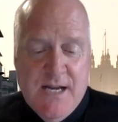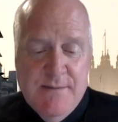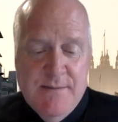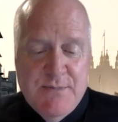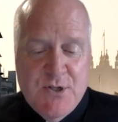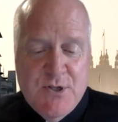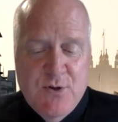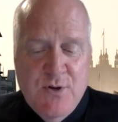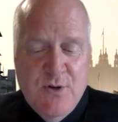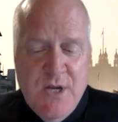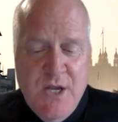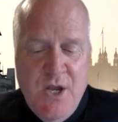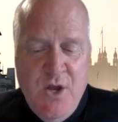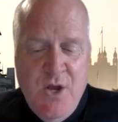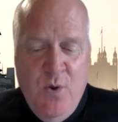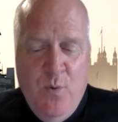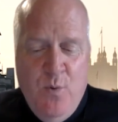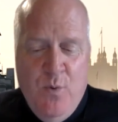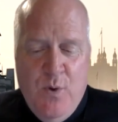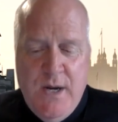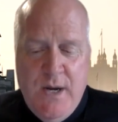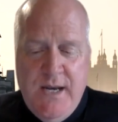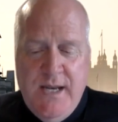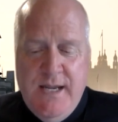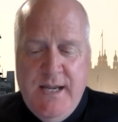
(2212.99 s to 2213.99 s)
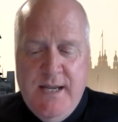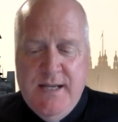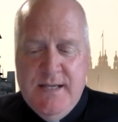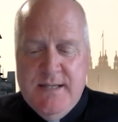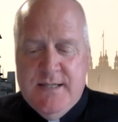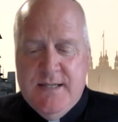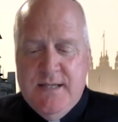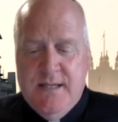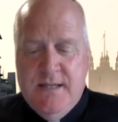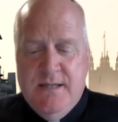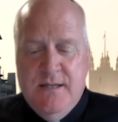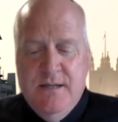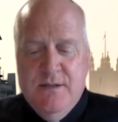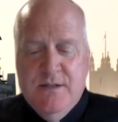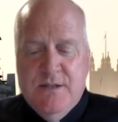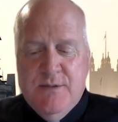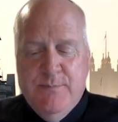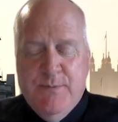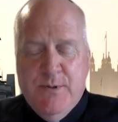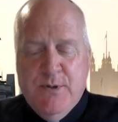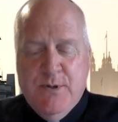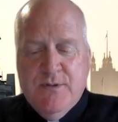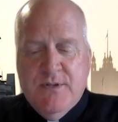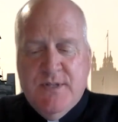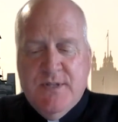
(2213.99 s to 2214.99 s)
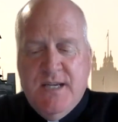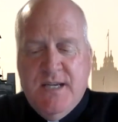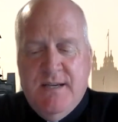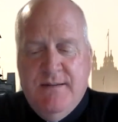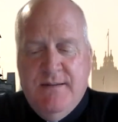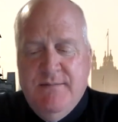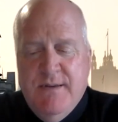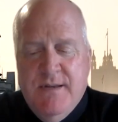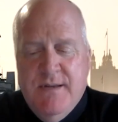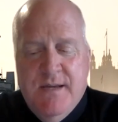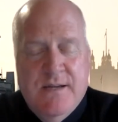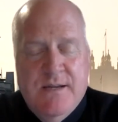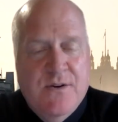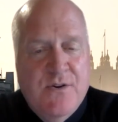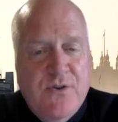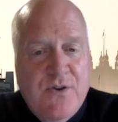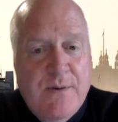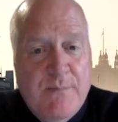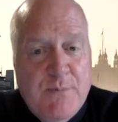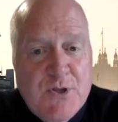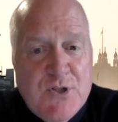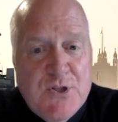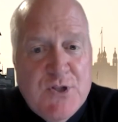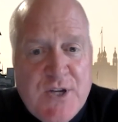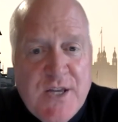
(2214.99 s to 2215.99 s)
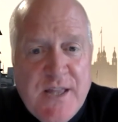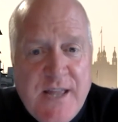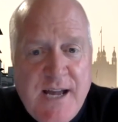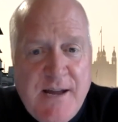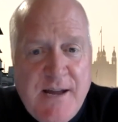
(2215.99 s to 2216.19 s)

So what is it, do you suppose, that contributes to that?